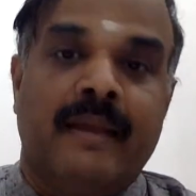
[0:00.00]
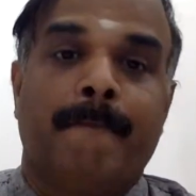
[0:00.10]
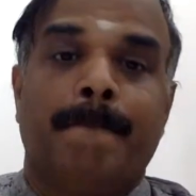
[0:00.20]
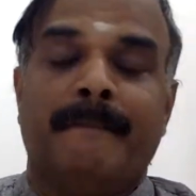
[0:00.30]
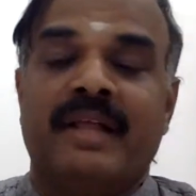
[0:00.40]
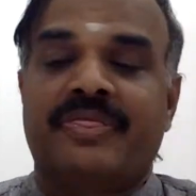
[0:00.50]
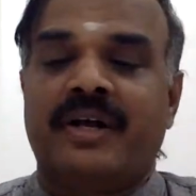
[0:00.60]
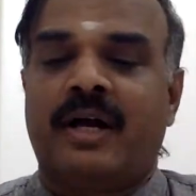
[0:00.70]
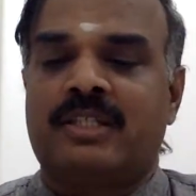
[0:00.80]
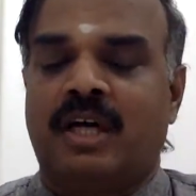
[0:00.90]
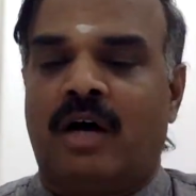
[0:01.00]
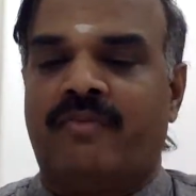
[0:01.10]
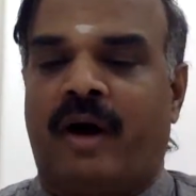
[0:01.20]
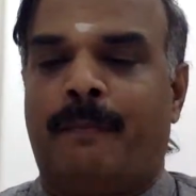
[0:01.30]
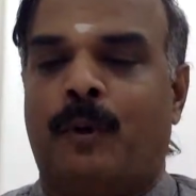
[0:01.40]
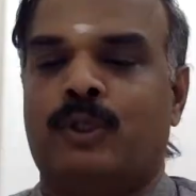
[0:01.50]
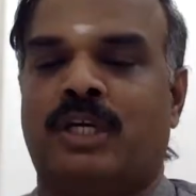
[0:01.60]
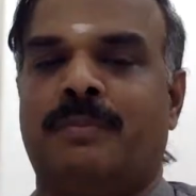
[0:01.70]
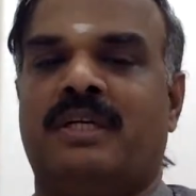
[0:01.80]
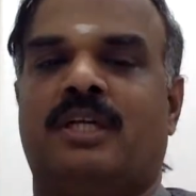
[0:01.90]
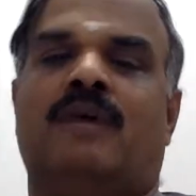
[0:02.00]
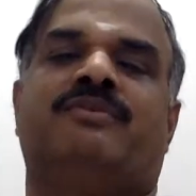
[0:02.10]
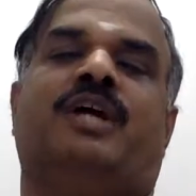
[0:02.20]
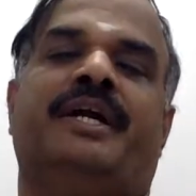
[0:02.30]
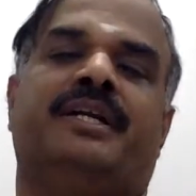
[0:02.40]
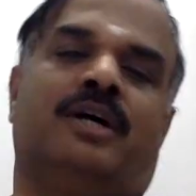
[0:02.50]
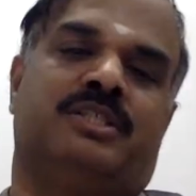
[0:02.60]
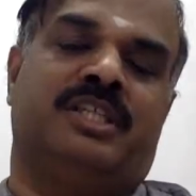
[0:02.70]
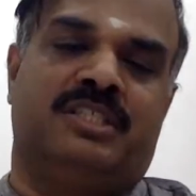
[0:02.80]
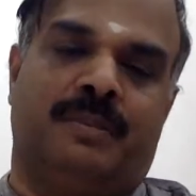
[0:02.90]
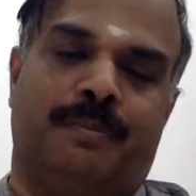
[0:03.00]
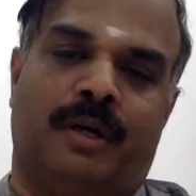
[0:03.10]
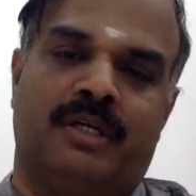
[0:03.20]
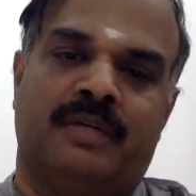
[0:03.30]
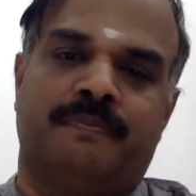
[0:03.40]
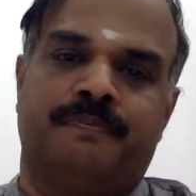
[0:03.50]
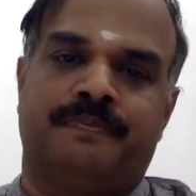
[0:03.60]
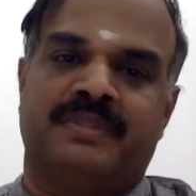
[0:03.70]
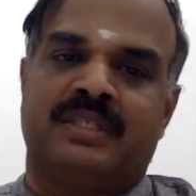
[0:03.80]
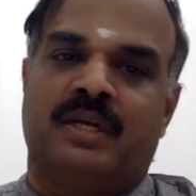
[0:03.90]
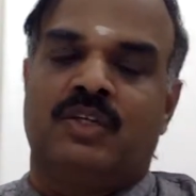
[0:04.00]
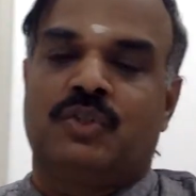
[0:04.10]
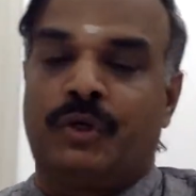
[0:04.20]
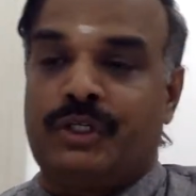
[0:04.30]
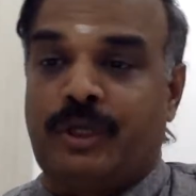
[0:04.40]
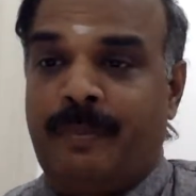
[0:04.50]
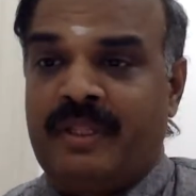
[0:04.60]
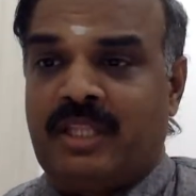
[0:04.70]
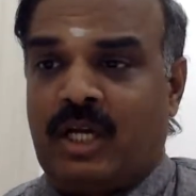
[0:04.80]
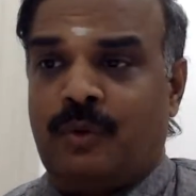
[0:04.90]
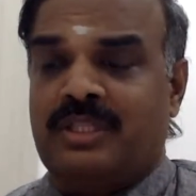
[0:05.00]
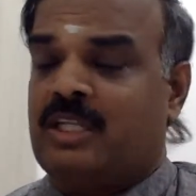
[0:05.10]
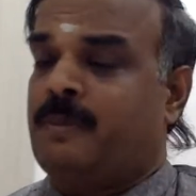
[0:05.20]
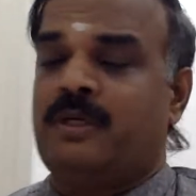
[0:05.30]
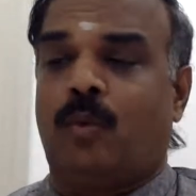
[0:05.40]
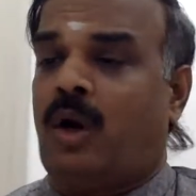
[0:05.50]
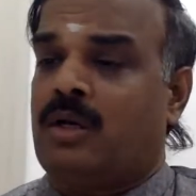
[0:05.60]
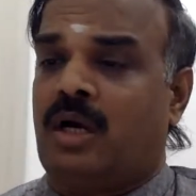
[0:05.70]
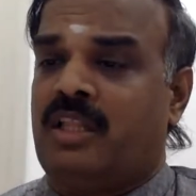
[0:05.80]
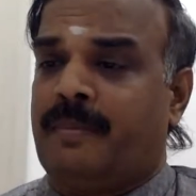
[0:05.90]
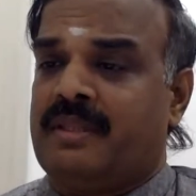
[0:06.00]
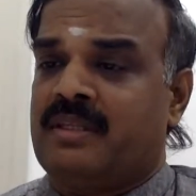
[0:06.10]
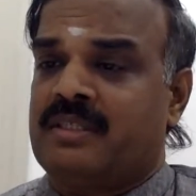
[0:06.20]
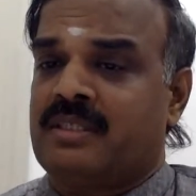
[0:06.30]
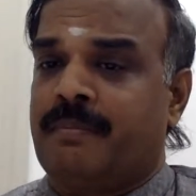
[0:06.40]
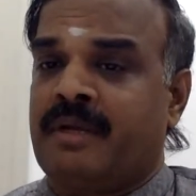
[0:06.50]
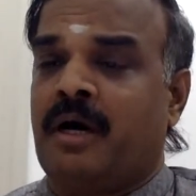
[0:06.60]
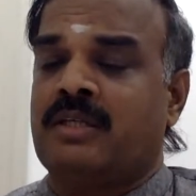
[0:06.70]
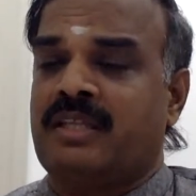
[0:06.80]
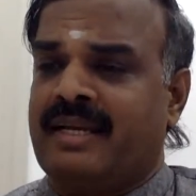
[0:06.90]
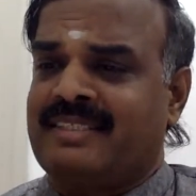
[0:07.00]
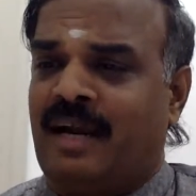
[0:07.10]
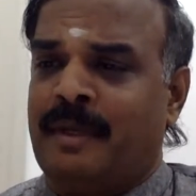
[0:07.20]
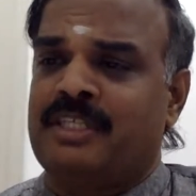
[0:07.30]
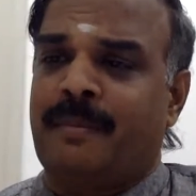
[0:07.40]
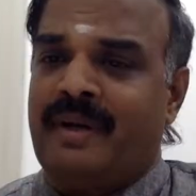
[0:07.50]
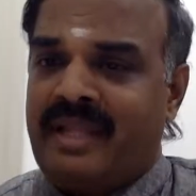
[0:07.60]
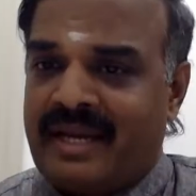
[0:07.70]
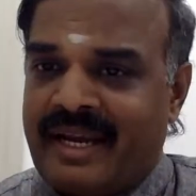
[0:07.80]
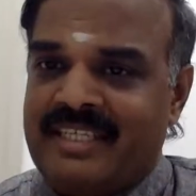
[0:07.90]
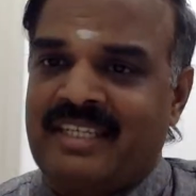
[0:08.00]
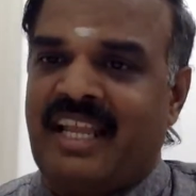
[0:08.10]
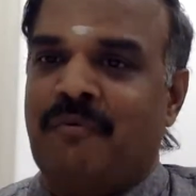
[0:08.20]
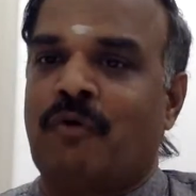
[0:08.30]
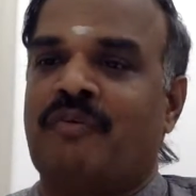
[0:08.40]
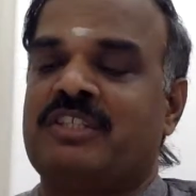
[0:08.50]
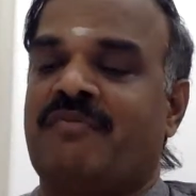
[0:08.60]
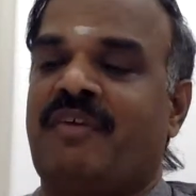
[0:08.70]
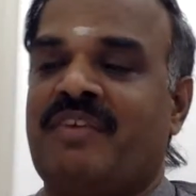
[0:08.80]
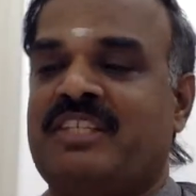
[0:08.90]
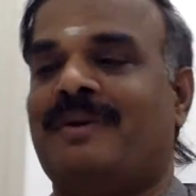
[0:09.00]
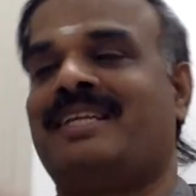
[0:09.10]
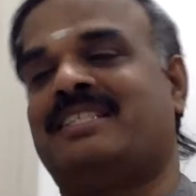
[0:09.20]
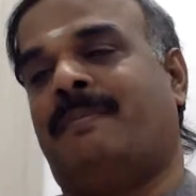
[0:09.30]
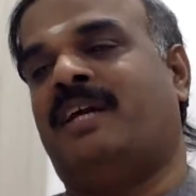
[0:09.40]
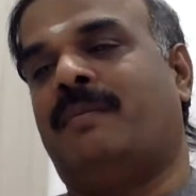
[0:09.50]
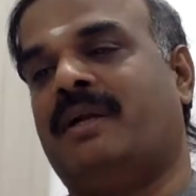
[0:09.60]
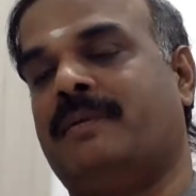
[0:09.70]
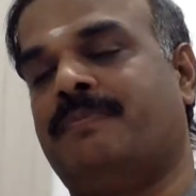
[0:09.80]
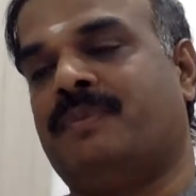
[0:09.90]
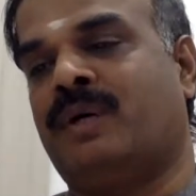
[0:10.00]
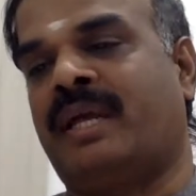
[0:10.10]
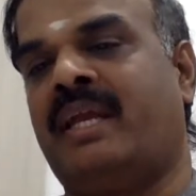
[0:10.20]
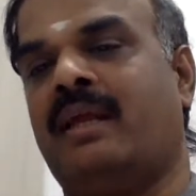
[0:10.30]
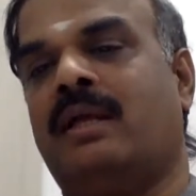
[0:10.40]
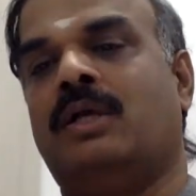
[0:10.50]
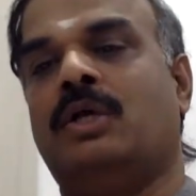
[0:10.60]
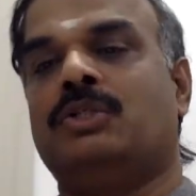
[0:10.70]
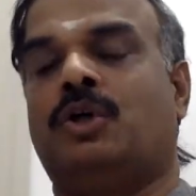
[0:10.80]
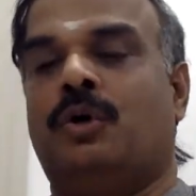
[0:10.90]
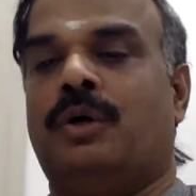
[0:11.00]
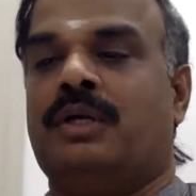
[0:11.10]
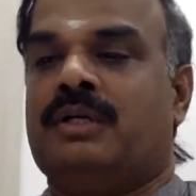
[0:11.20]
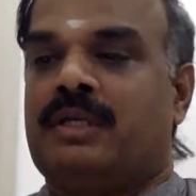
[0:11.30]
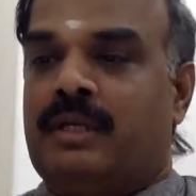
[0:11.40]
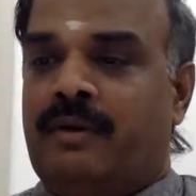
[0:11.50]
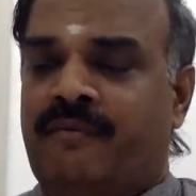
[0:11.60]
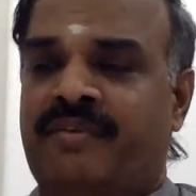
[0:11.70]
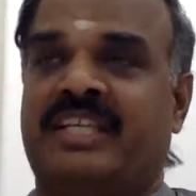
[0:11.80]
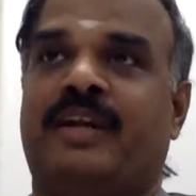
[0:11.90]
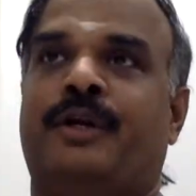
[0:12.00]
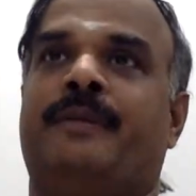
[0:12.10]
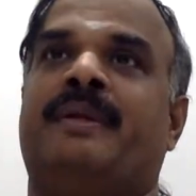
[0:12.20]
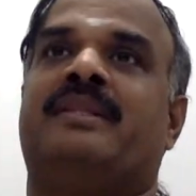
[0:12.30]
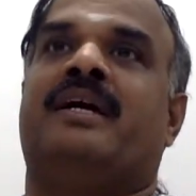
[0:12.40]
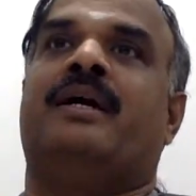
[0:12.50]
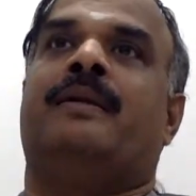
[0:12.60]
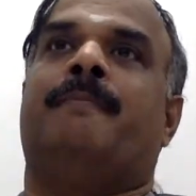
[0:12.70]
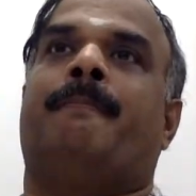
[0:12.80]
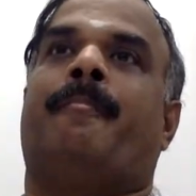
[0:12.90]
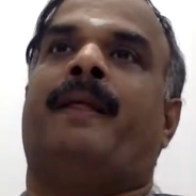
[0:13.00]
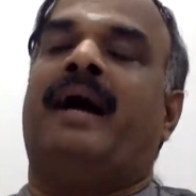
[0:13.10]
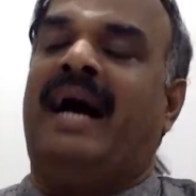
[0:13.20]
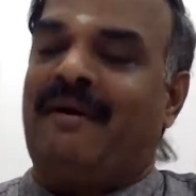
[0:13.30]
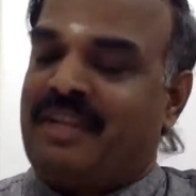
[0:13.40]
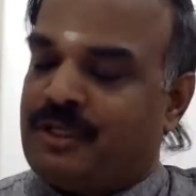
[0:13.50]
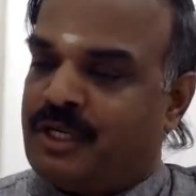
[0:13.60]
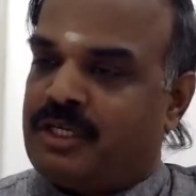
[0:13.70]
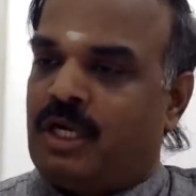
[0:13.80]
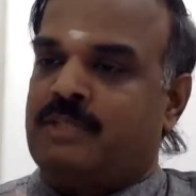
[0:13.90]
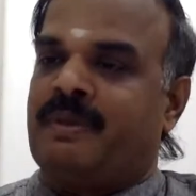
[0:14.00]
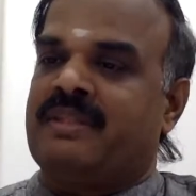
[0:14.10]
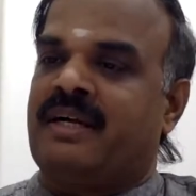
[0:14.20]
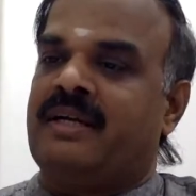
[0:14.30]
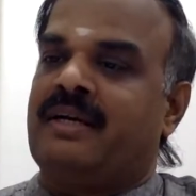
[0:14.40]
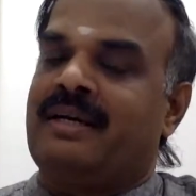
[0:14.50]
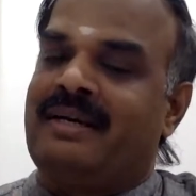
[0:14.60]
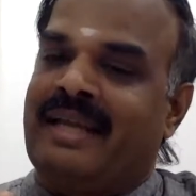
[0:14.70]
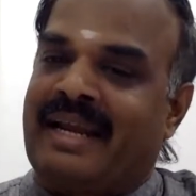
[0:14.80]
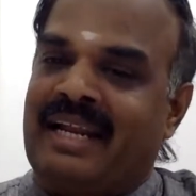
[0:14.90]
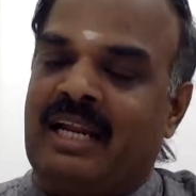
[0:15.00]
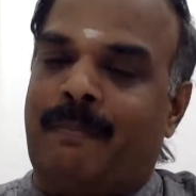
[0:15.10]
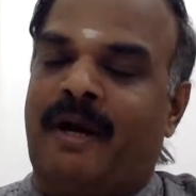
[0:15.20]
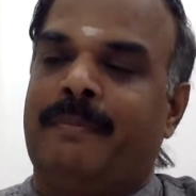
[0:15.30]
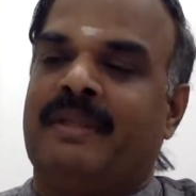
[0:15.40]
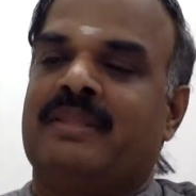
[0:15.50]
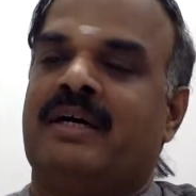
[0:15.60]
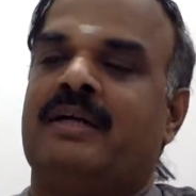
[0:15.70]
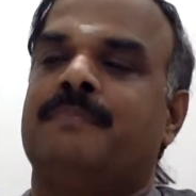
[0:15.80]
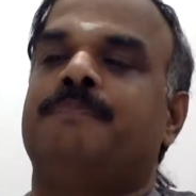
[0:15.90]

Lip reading: methods of apportionment of joint cost is important. So you should be thorough with respect to what are all the methods, because in examination, many occasions they won't specify which method is applicable. Okay. So physical unit method, average unit cost method, technical point method,